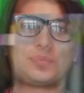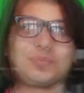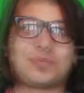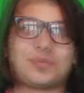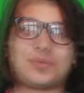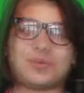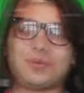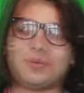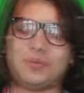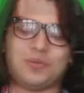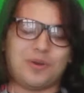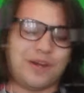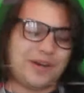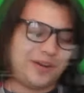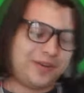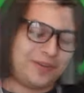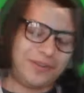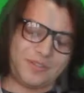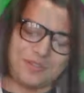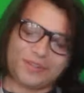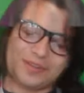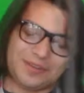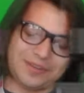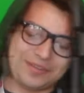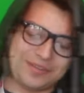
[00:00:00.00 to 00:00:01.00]
So, why
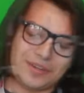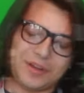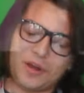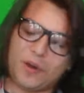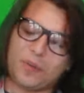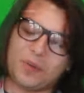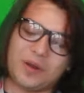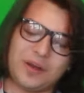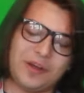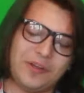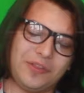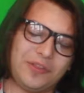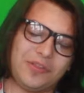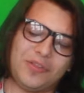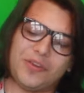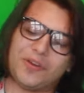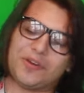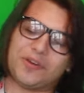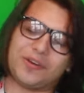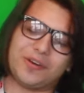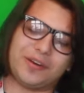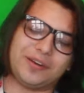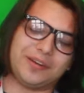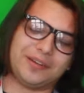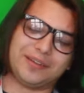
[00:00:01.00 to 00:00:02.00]
not just go out
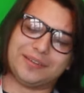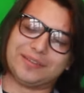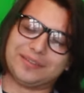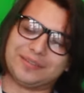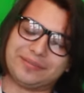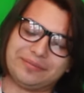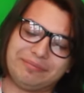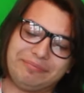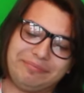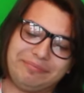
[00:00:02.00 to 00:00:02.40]
there and